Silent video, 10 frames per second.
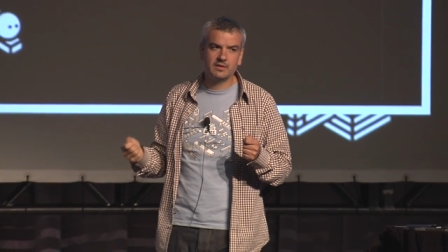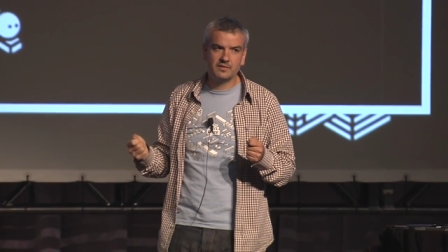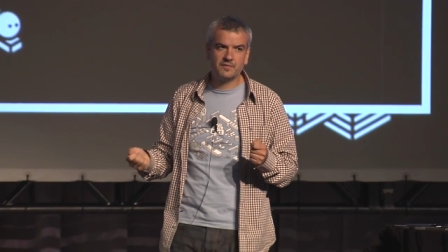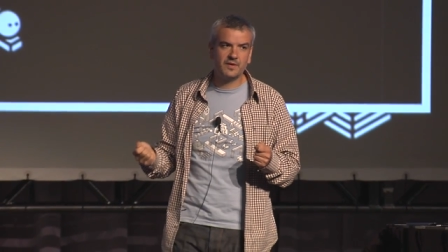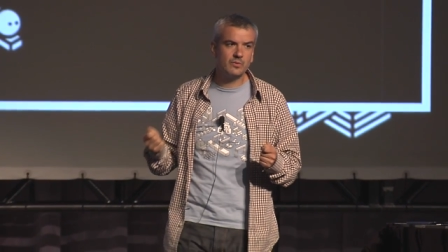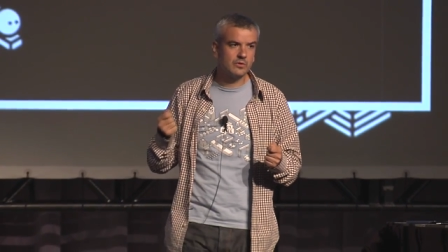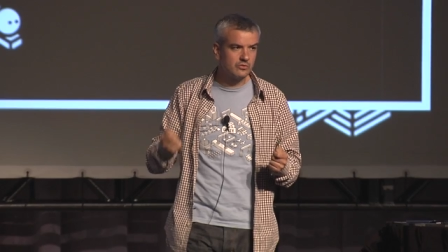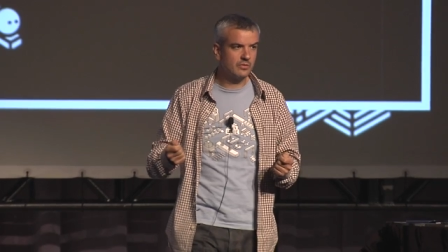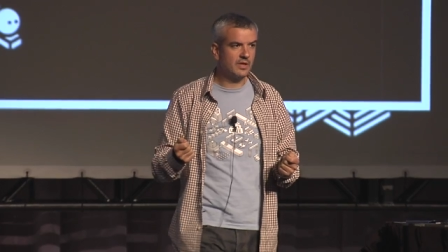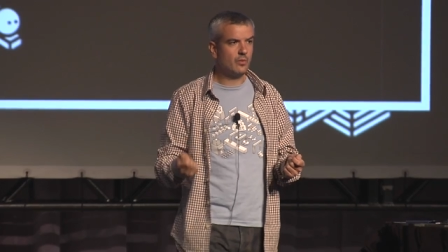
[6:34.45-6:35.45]
The framework
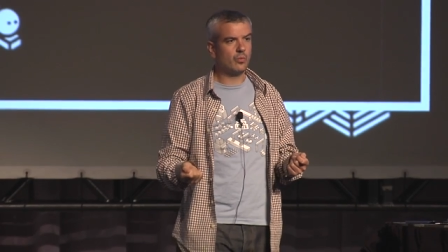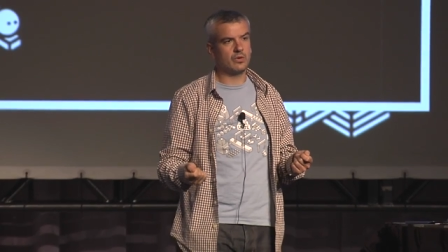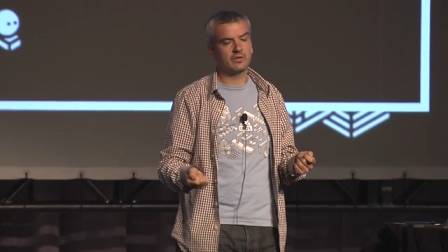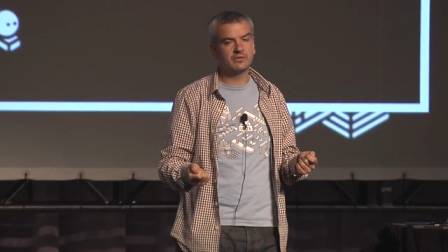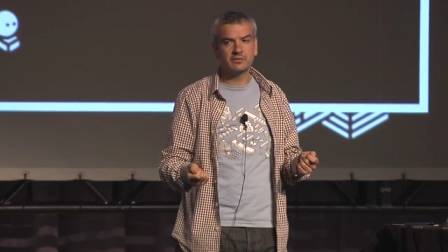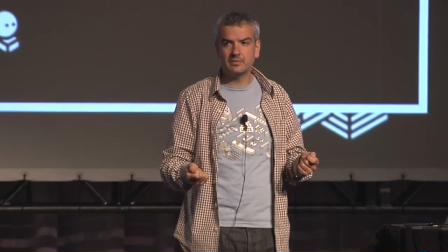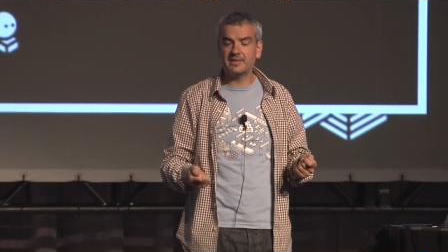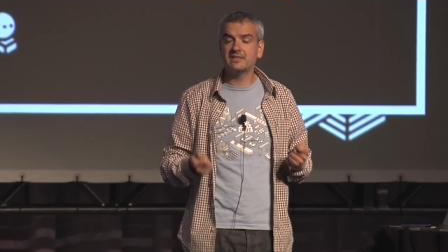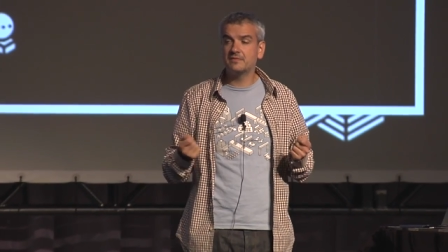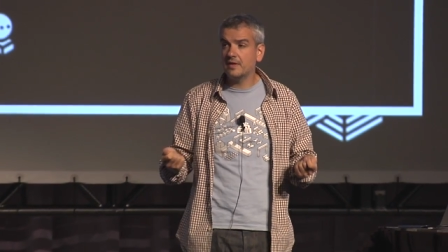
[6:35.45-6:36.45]
today works,
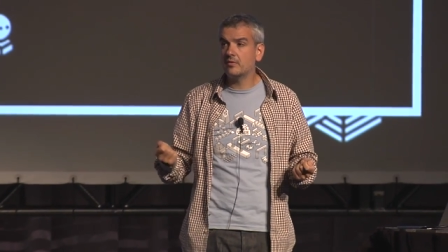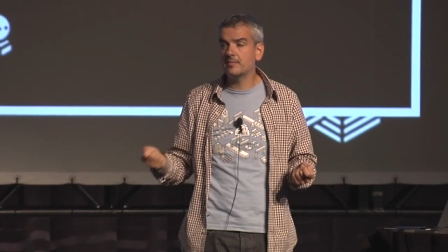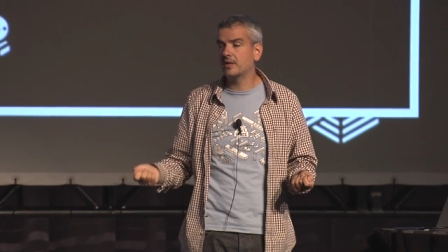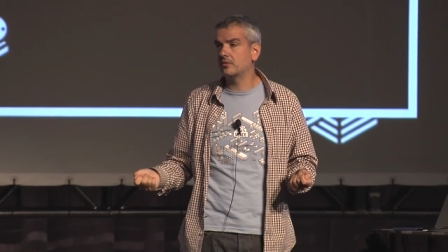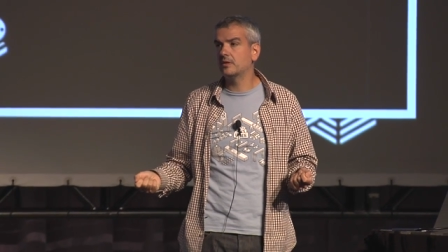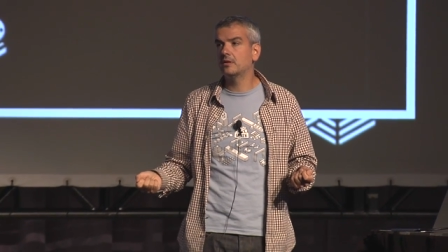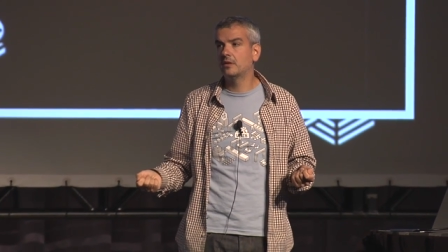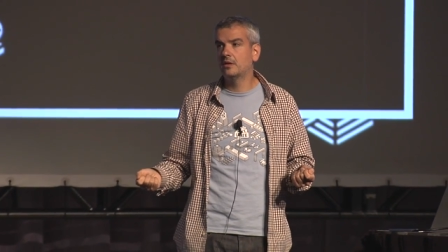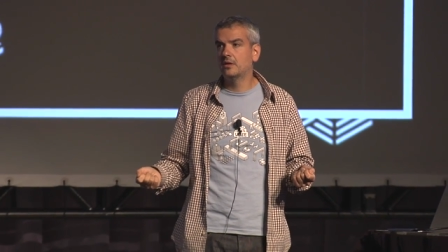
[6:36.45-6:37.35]
but it's very manual.